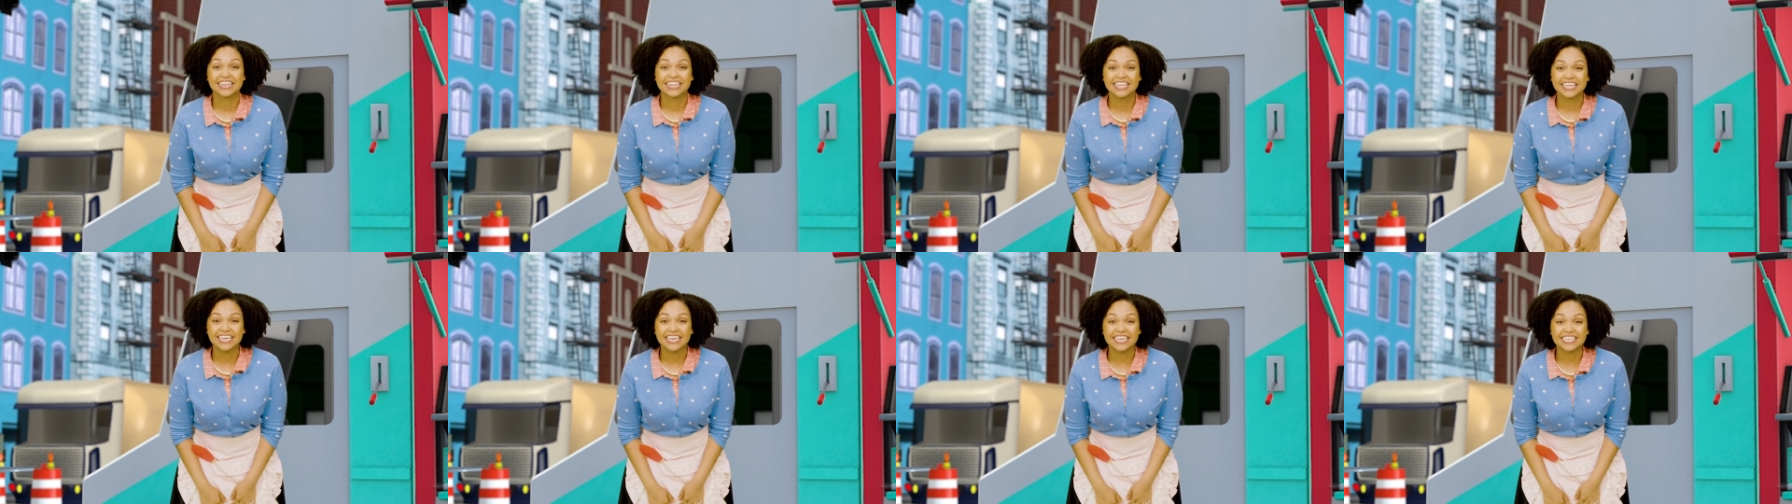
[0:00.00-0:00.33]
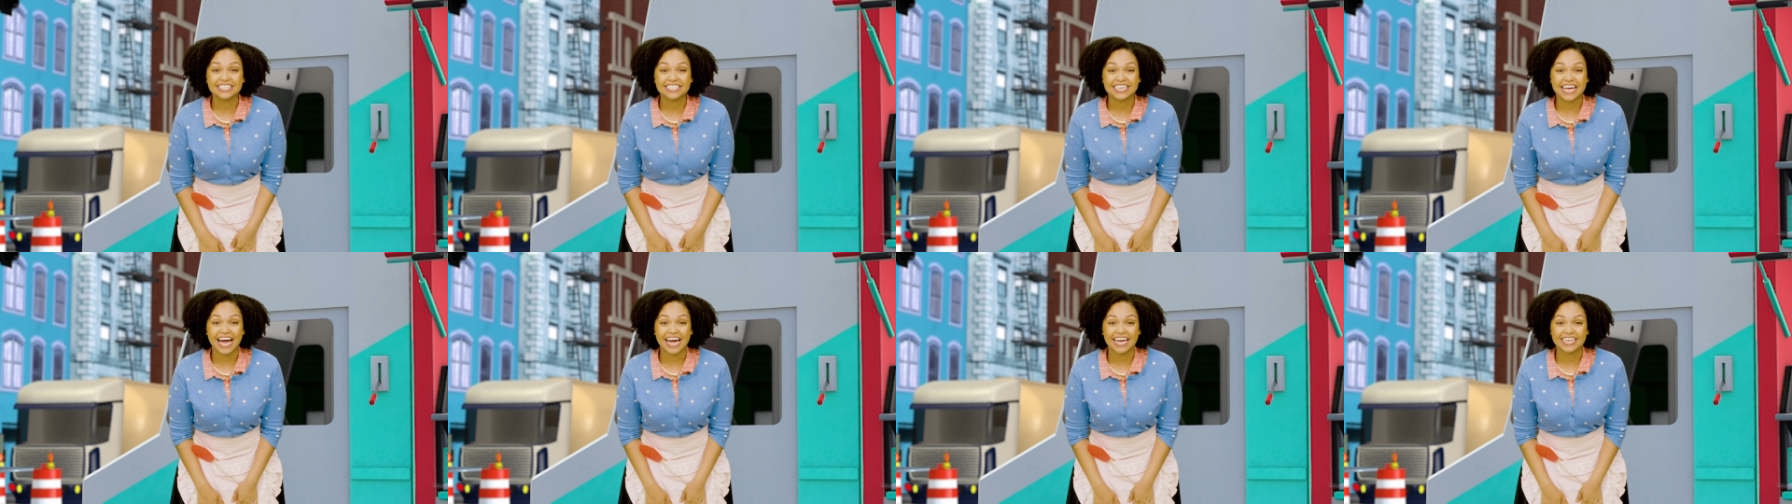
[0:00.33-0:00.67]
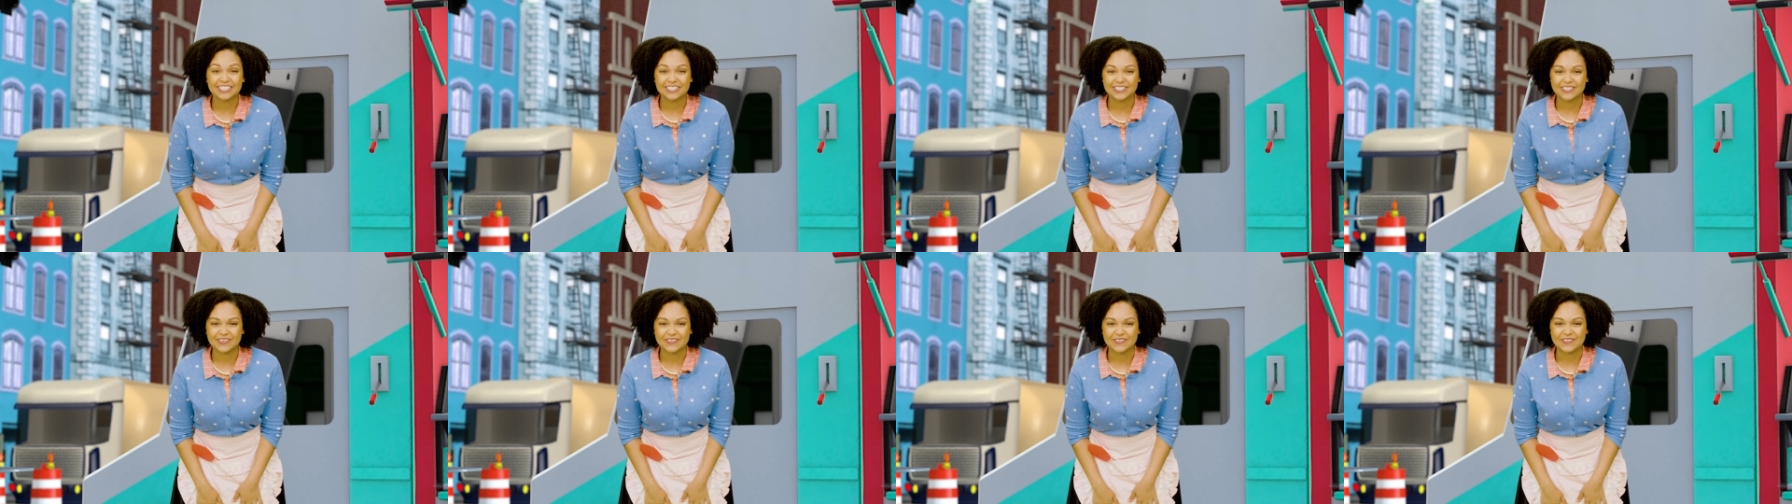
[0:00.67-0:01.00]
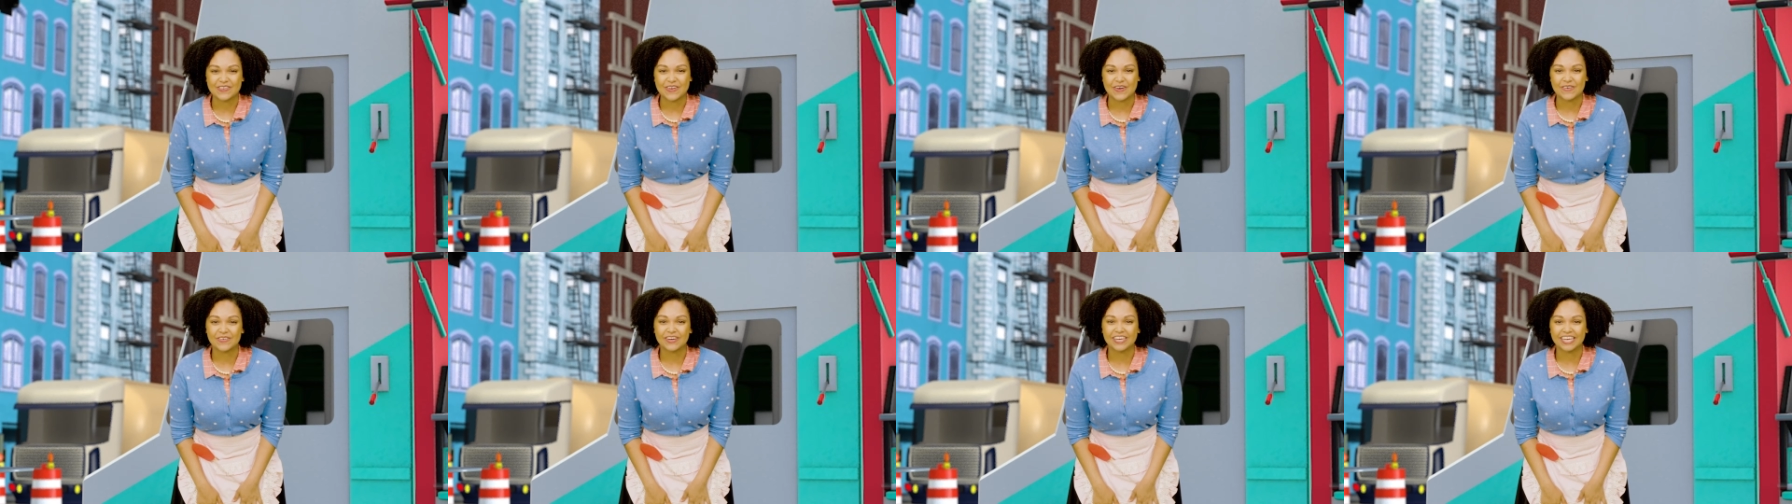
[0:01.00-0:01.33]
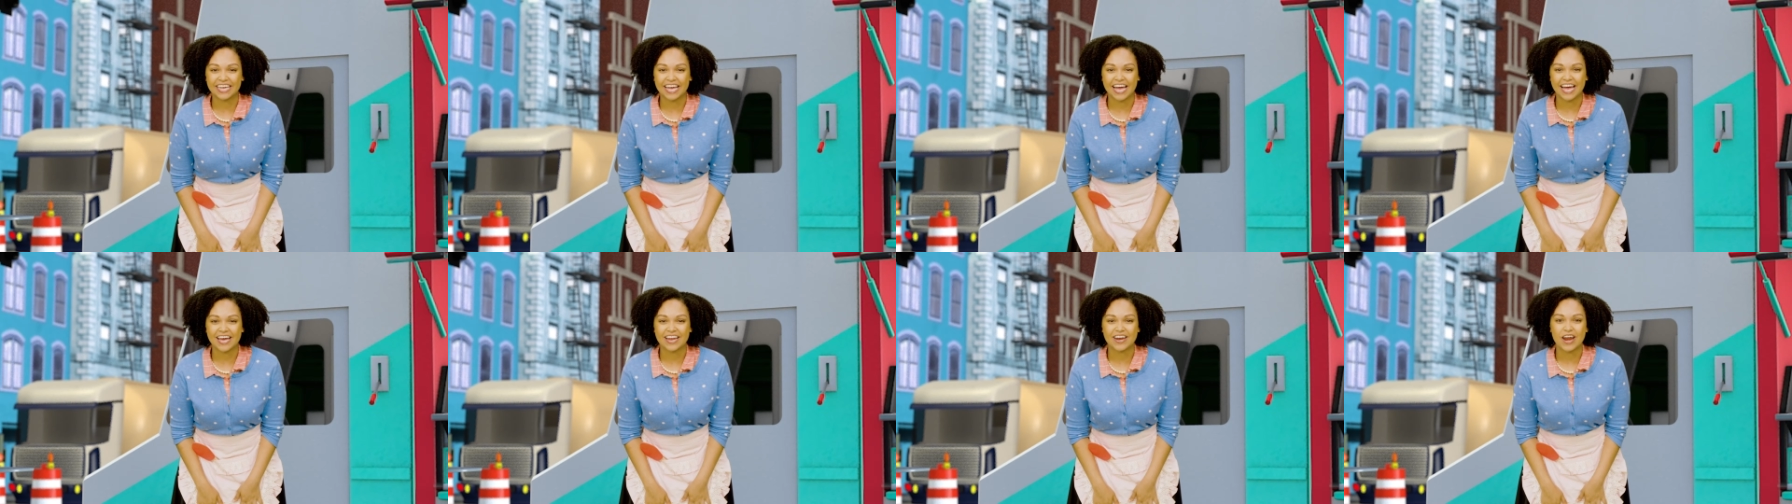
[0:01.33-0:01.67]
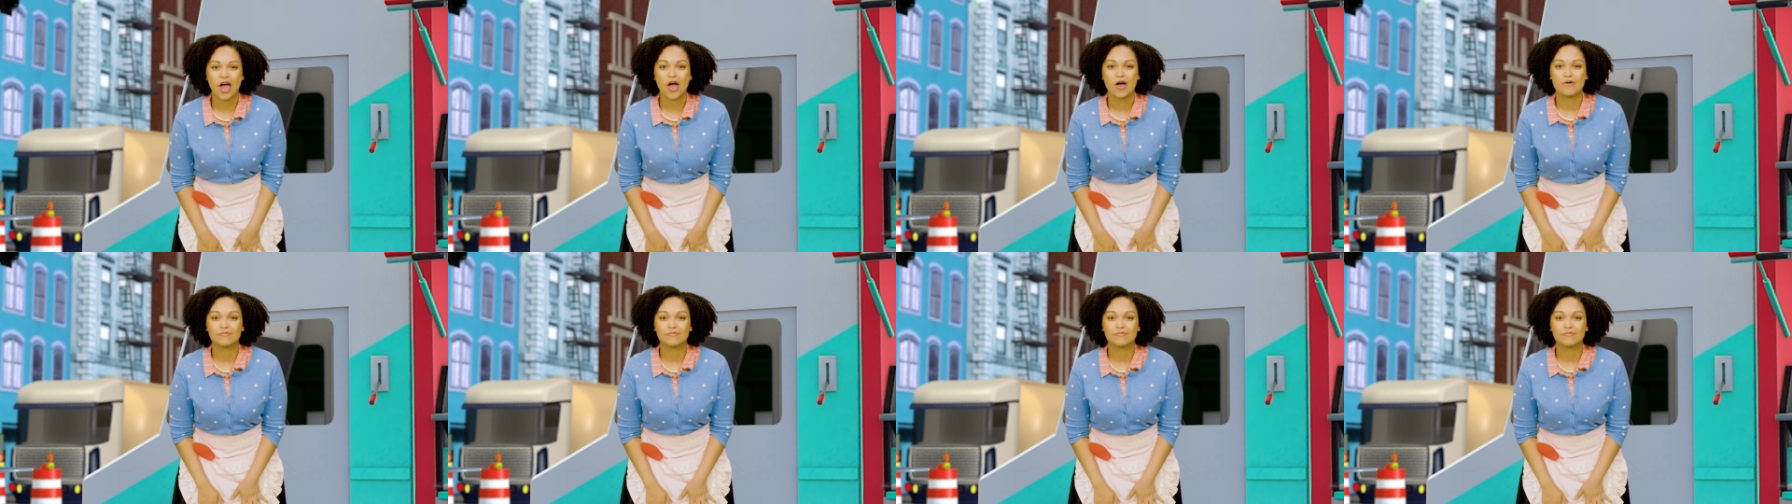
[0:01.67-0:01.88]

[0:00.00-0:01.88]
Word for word: These guys don't know it yet,